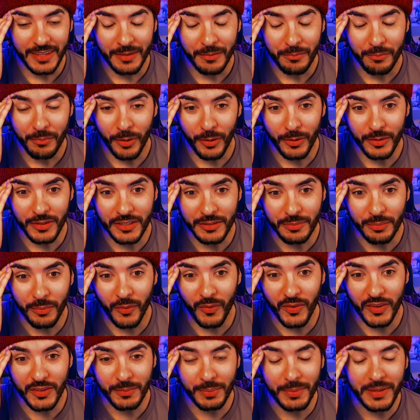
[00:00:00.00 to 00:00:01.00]
Bro, this
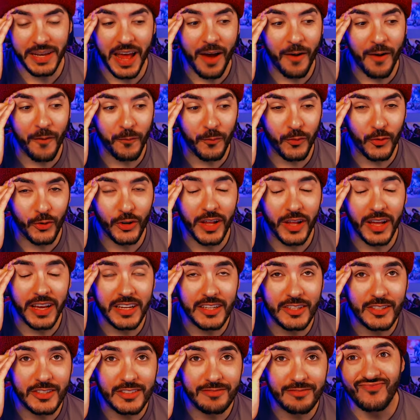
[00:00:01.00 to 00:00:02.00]
movie's been out for like
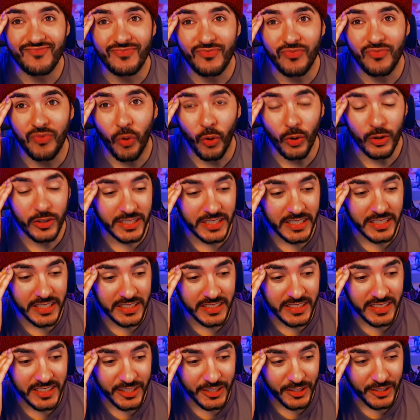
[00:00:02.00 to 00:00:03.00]

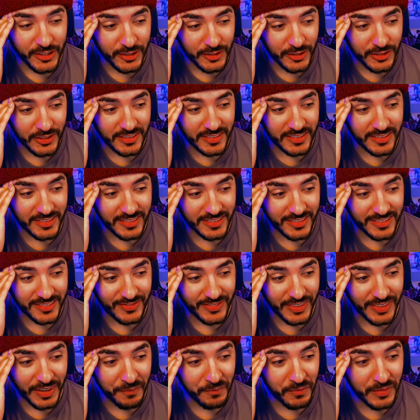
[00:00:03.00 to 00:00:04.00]
14 years,
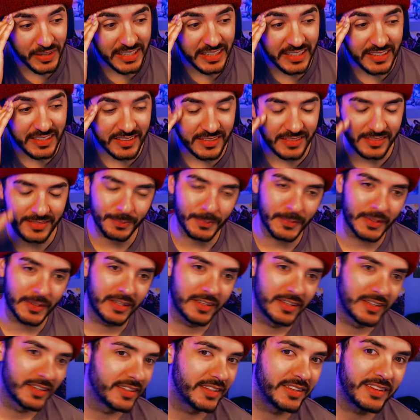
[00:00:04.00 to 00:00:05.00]
15.
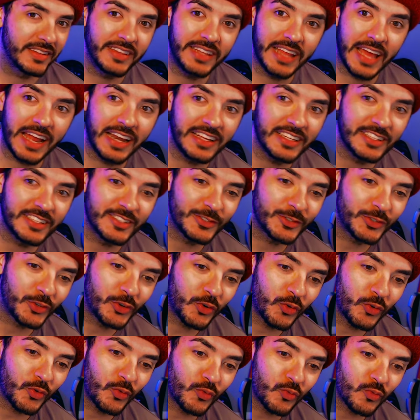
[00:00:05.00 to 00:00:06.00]
That is
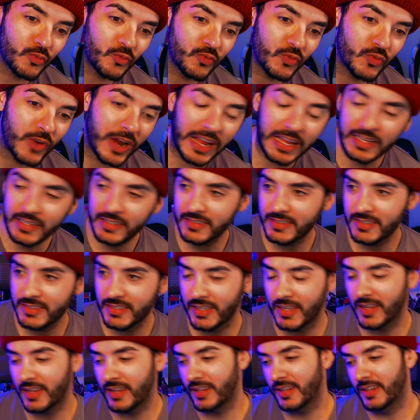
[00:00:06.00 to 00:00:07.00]

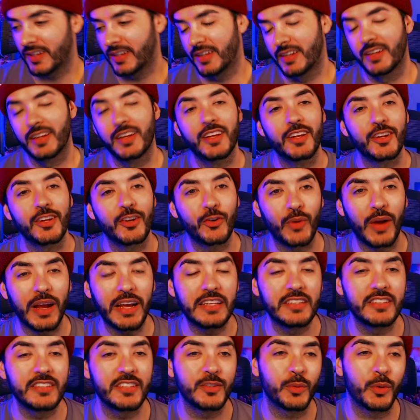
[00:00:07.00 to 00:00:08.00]
crazy.
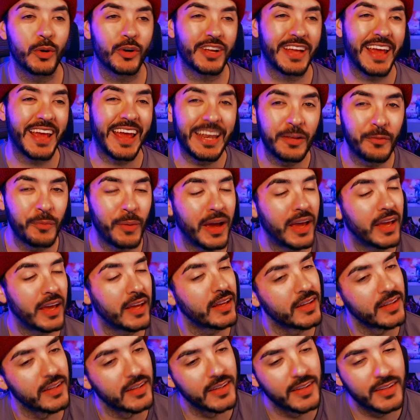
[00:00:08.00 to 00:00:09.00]
Crazy work. Anyway,
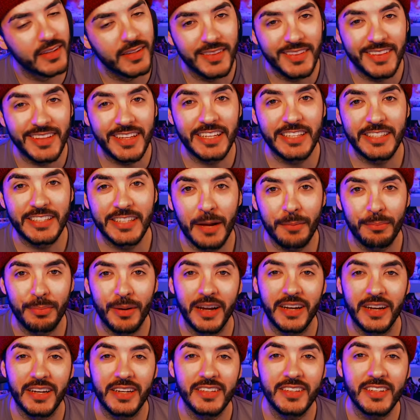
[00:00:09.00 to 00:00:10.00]
let's hop
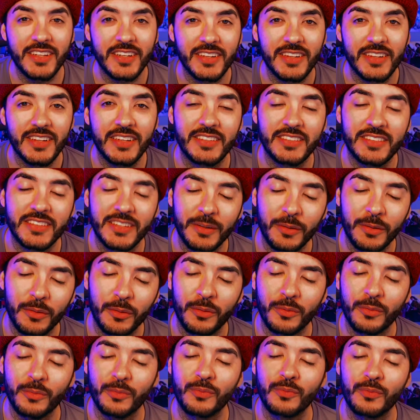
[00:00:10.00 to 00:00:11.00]
right in there. Let's see
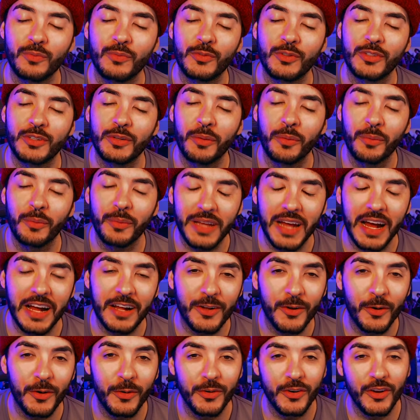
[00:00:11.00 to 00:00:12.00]
what, what we got
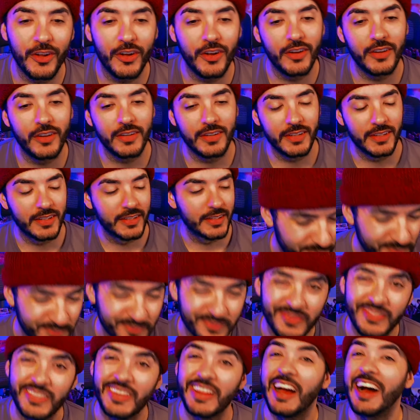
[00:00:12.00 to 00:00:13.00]
going on.
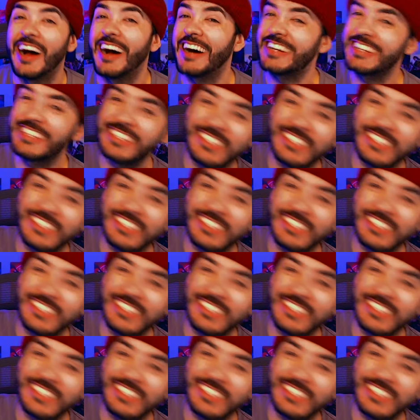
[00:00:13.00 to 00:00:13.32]
On a